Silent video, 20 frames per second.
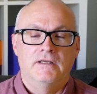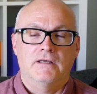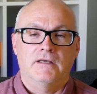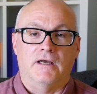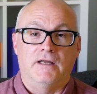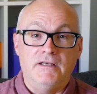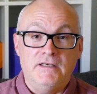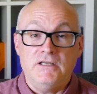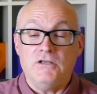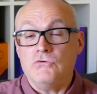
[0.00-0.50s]

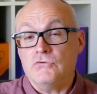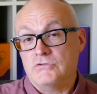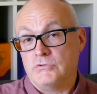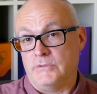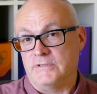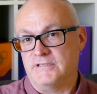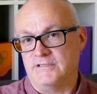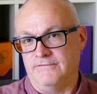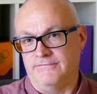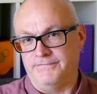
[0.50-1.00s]
A new
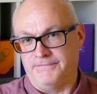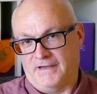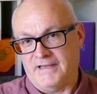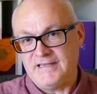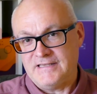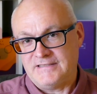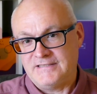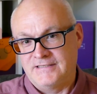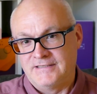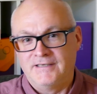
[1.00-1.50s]
twist of
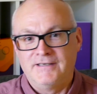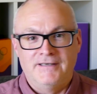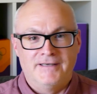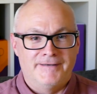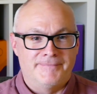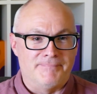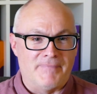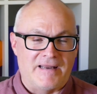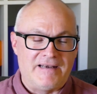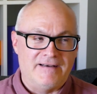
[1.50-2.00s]
fate
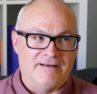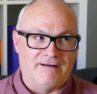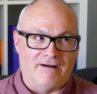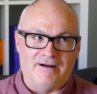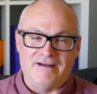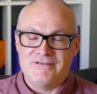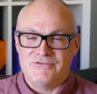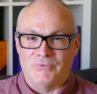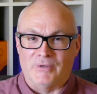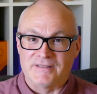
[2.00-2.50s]
meant
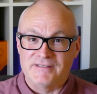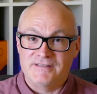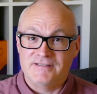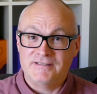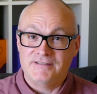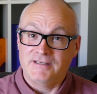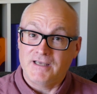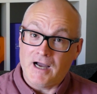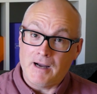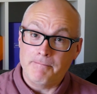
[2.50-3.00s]

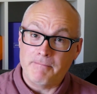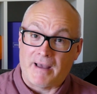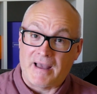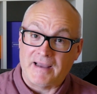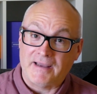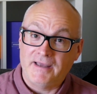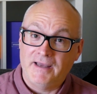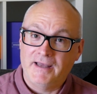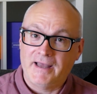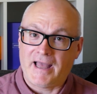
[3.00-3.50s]
IZONE's
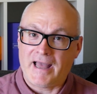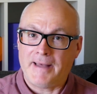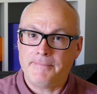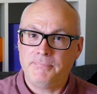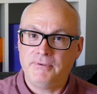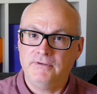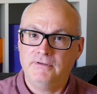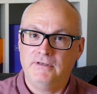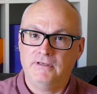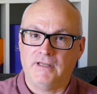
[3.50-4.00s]
comeback
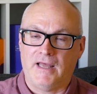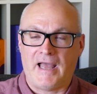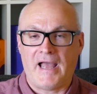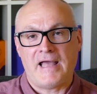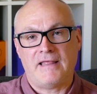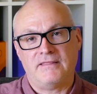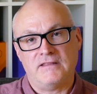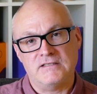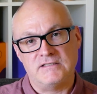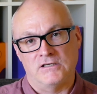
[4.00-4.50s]
happened
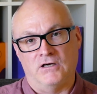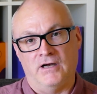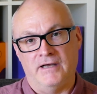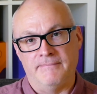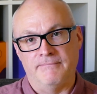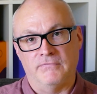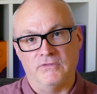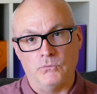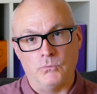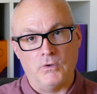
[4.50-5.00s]
at the
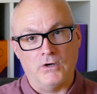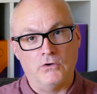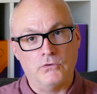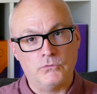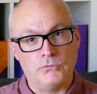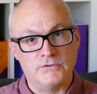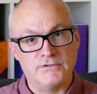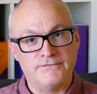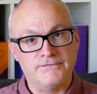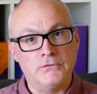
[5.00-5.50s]
time the
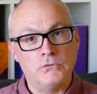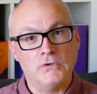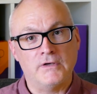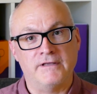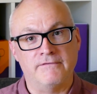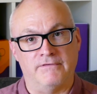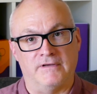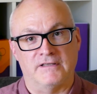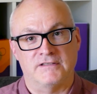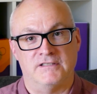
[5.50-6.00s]
world was
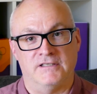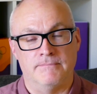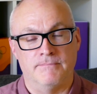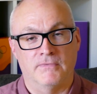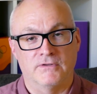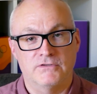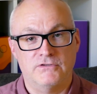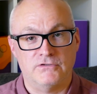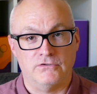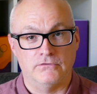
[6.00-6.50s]
falling victim
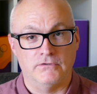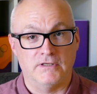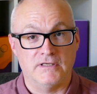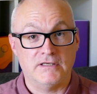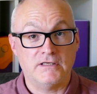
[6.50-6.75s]
to the